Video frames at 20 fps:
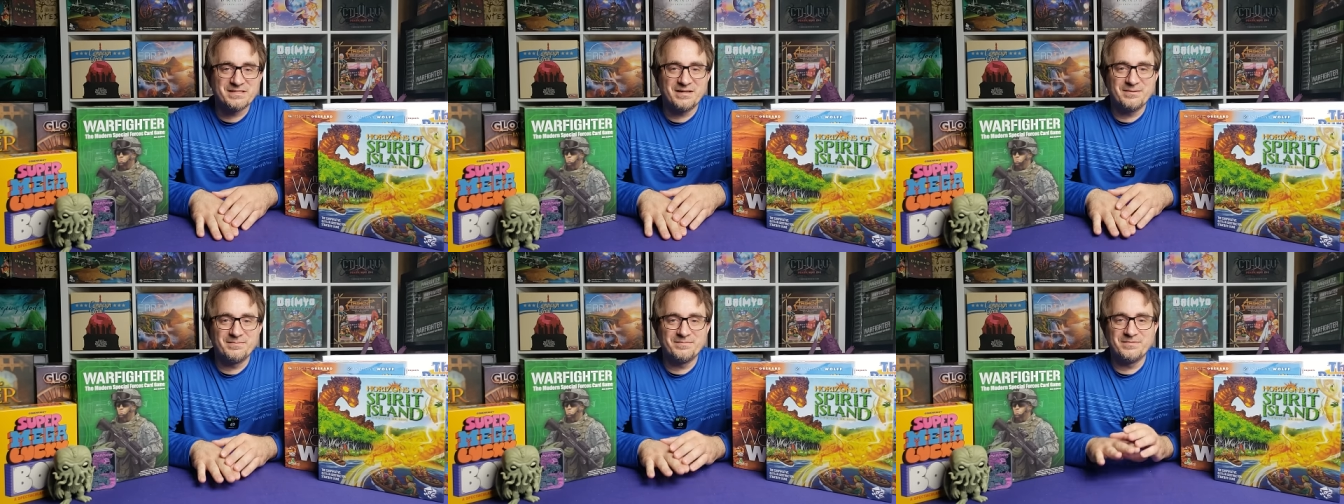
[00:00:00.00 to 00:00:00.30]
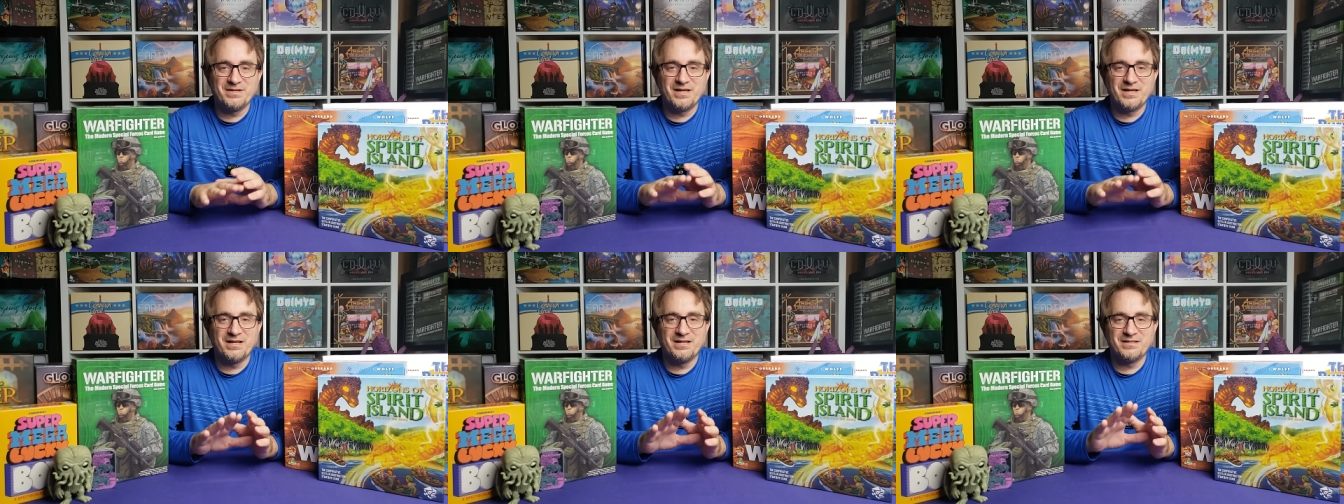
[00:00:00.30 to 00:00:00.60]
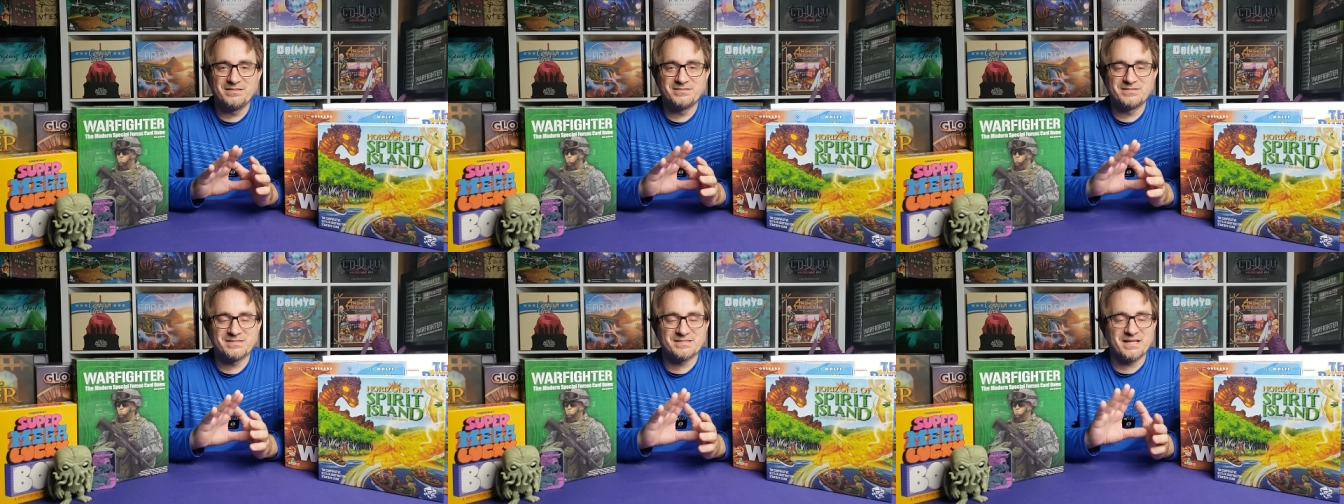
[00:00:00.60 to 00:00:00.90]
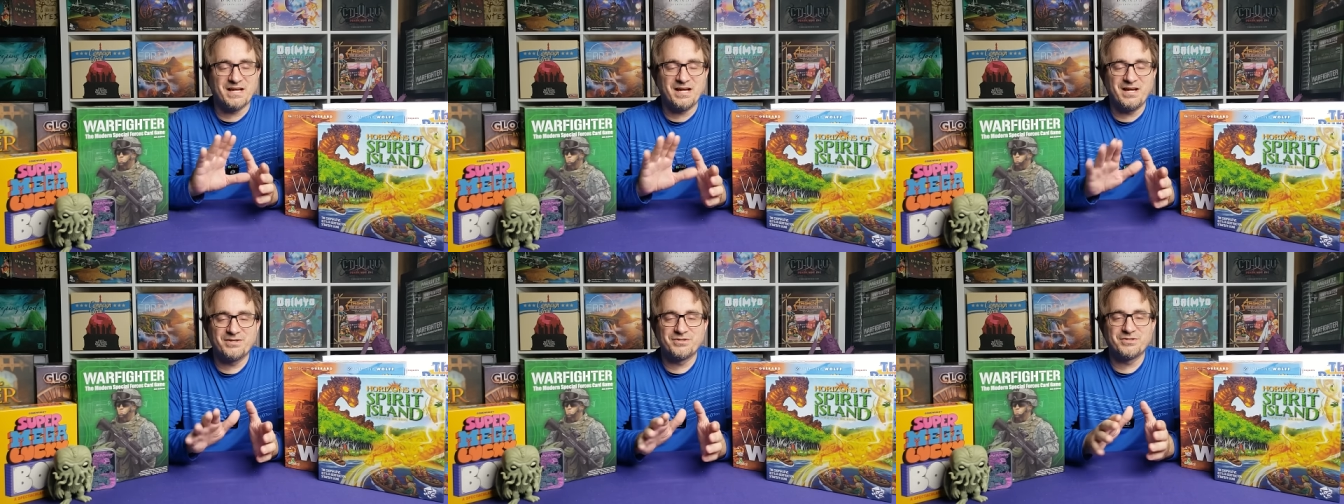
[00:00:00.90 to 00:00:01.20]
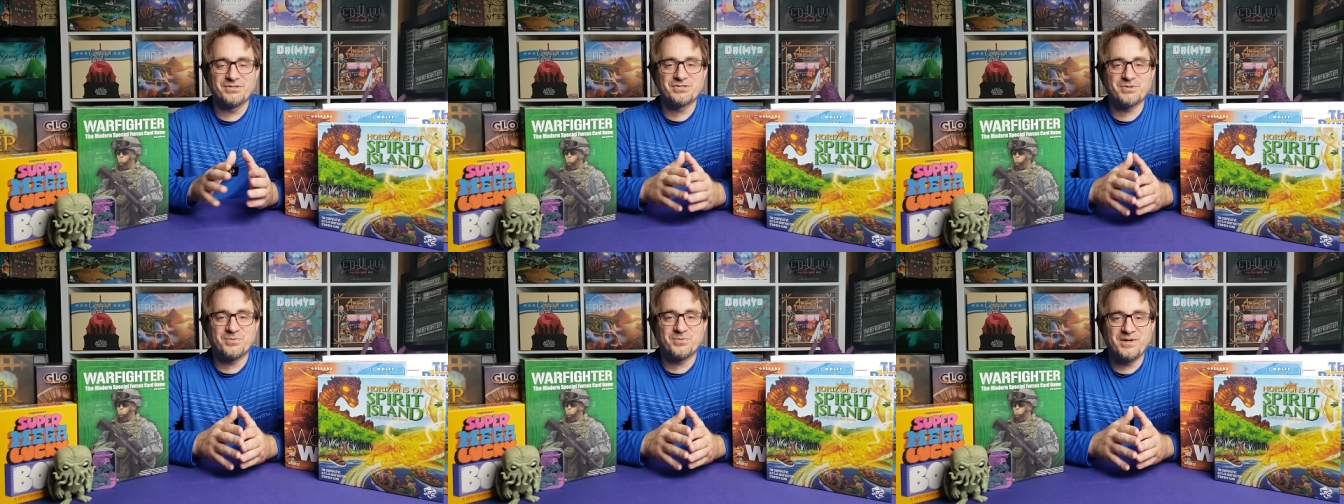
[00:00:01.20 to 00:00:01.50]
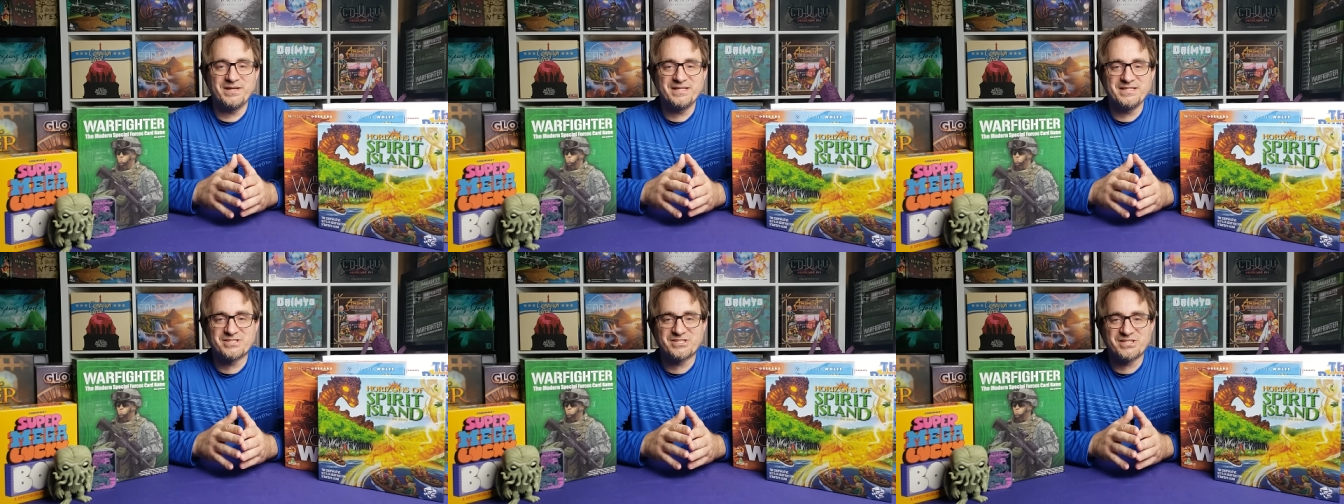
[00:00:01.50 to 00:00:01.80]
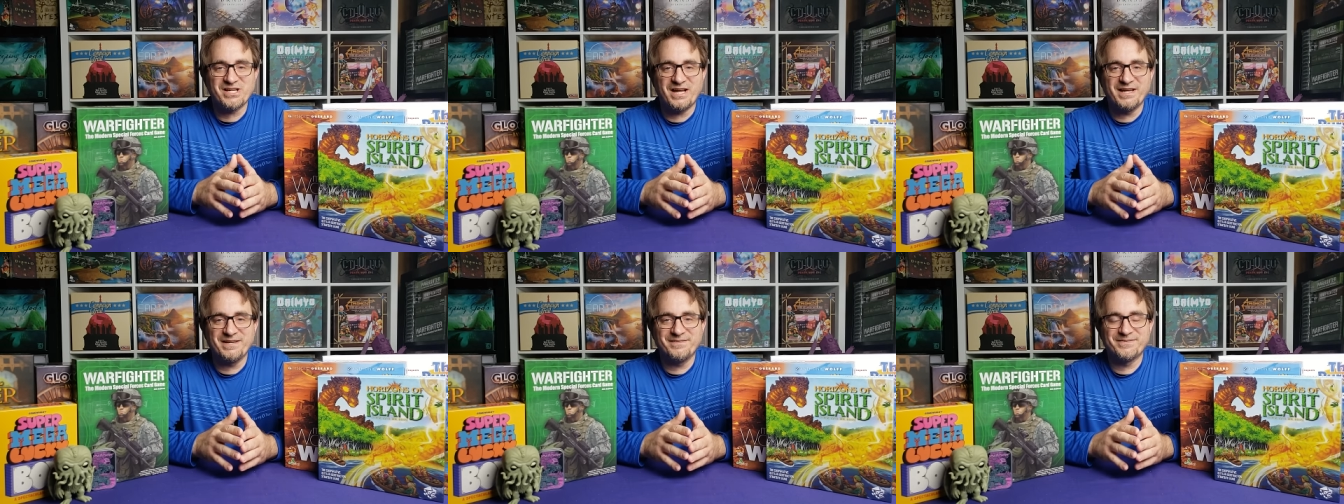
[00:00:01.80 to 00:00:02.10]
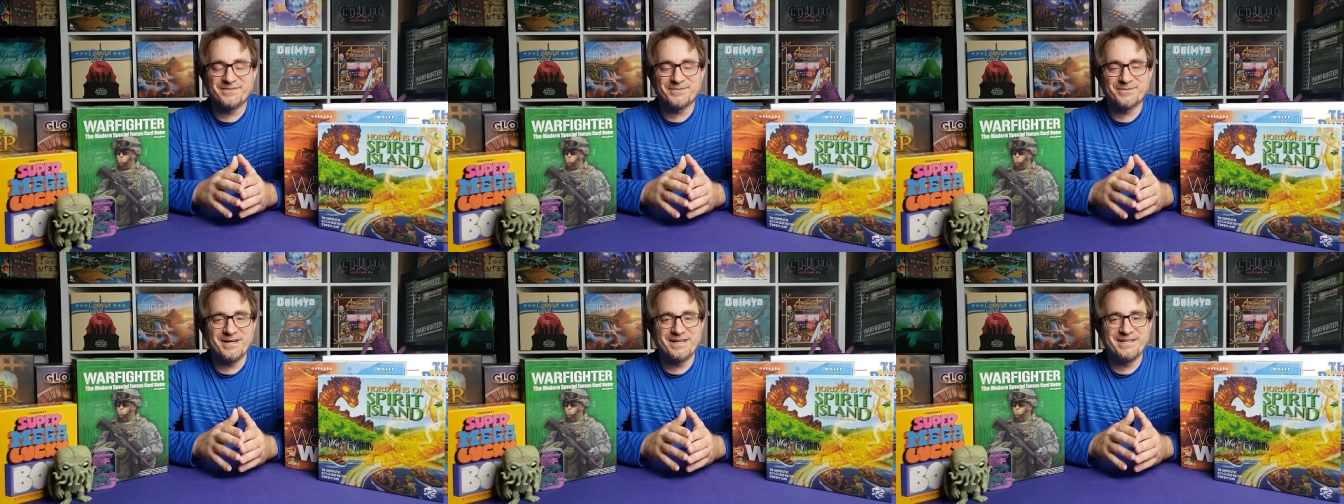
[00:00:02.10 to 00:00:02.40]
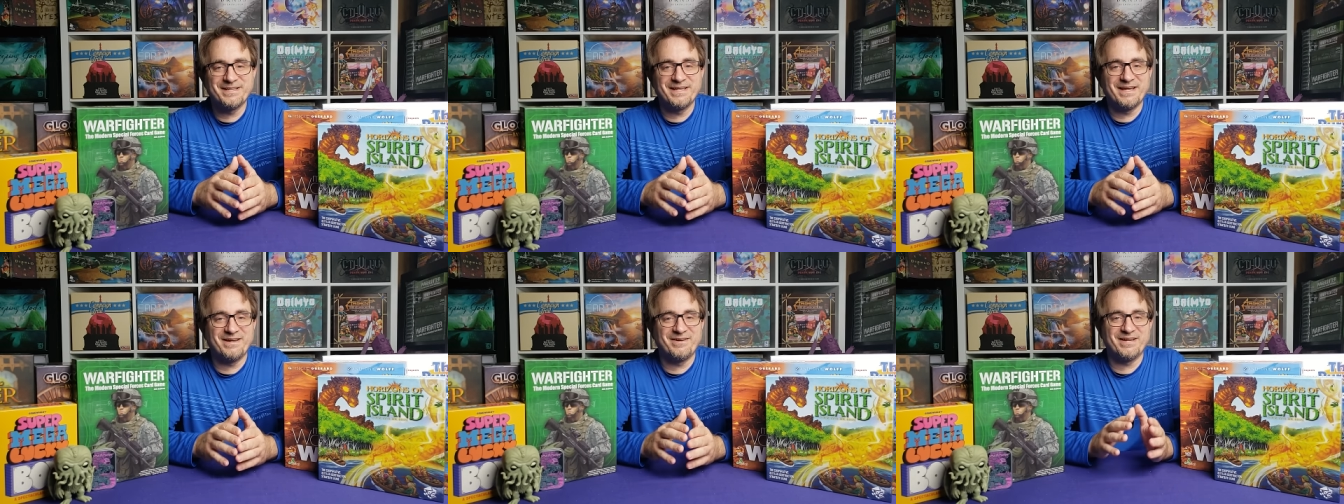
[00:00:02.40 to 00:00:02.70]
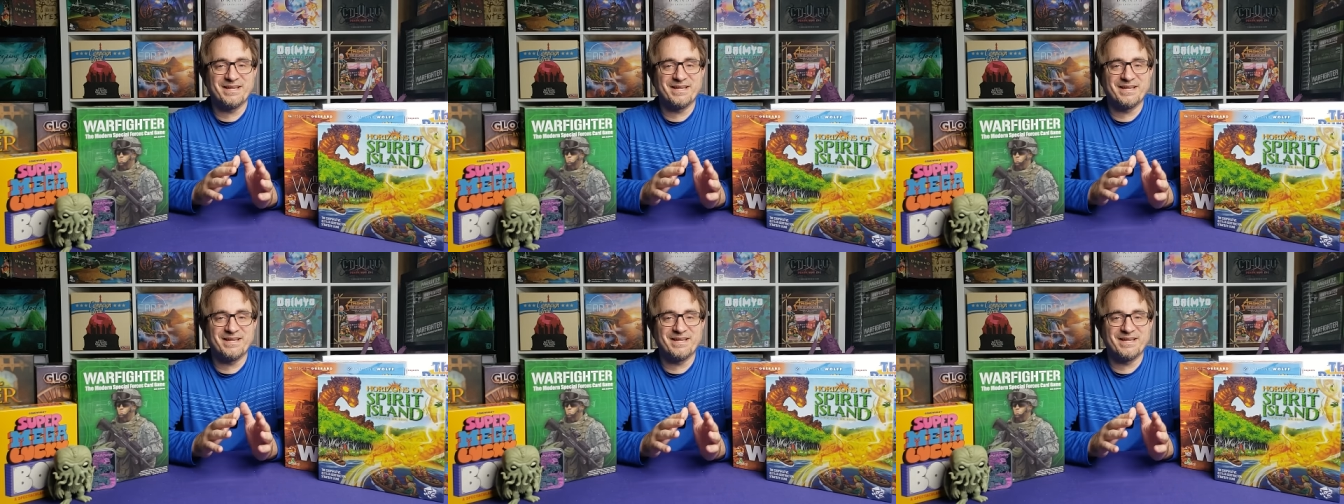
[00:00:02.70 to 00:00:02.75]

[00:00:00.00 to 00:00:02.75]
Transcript: I'm uh, just 120 shy of it right now.